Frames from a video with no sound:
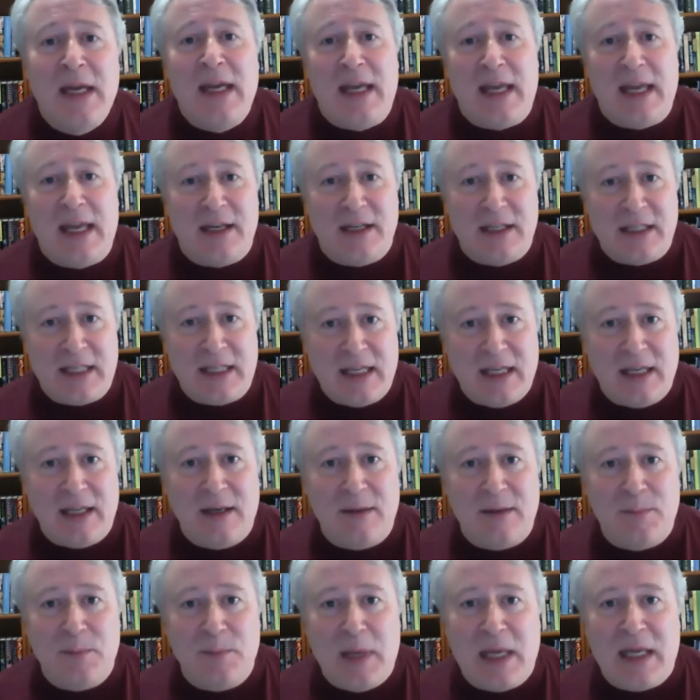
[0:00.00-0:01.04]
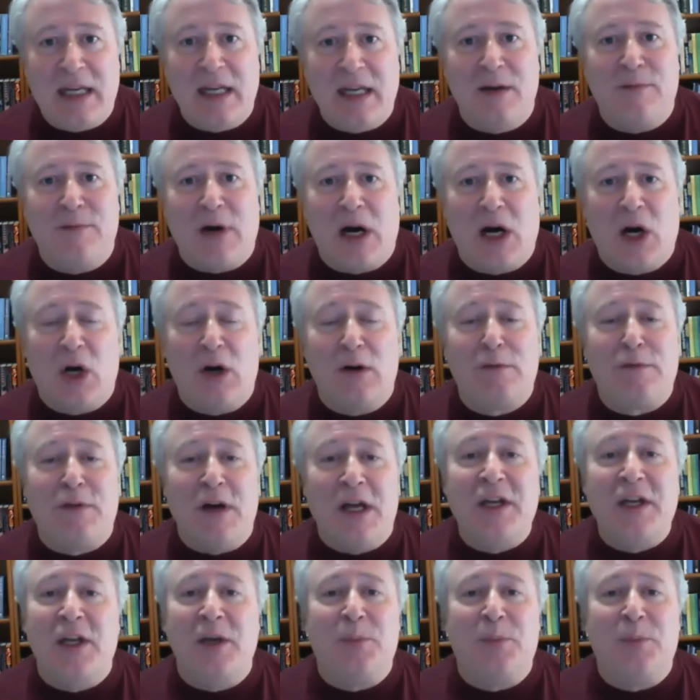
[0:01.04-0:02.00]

And again, many of our funded